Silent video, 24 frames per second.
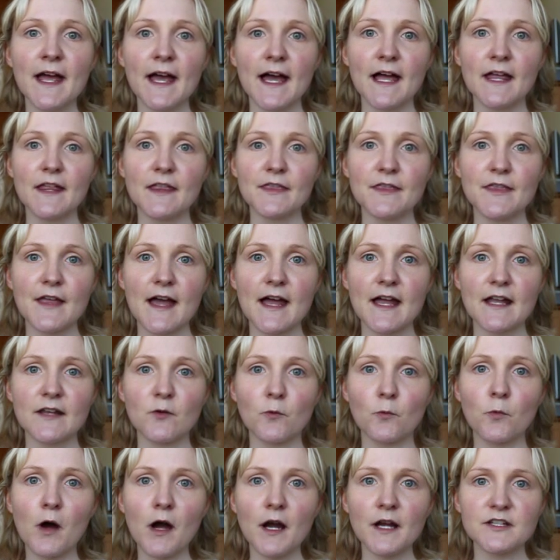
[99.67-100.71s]
and
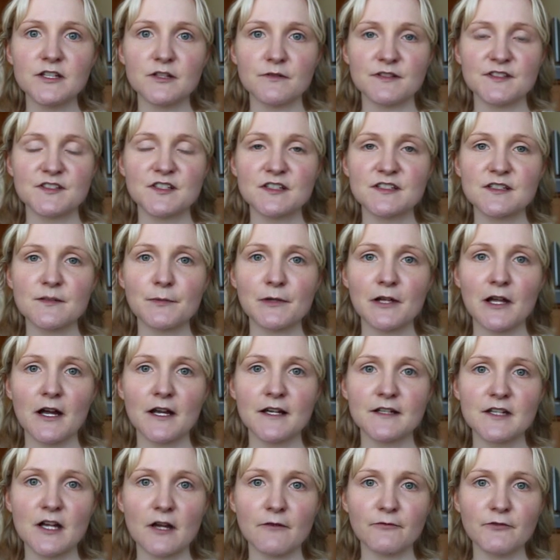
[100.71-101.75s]
then what I do is just
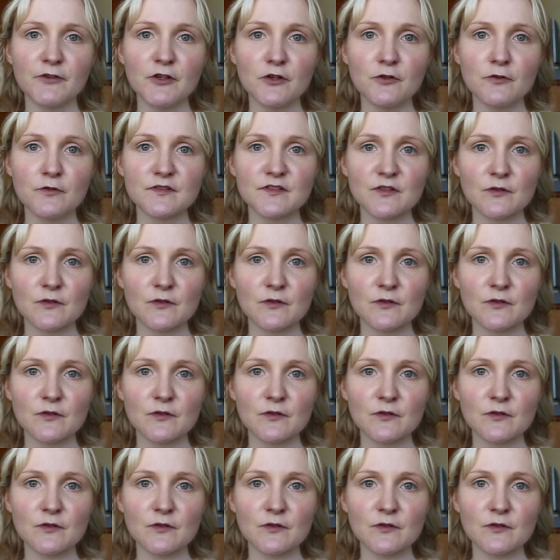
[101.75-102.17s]
applied a few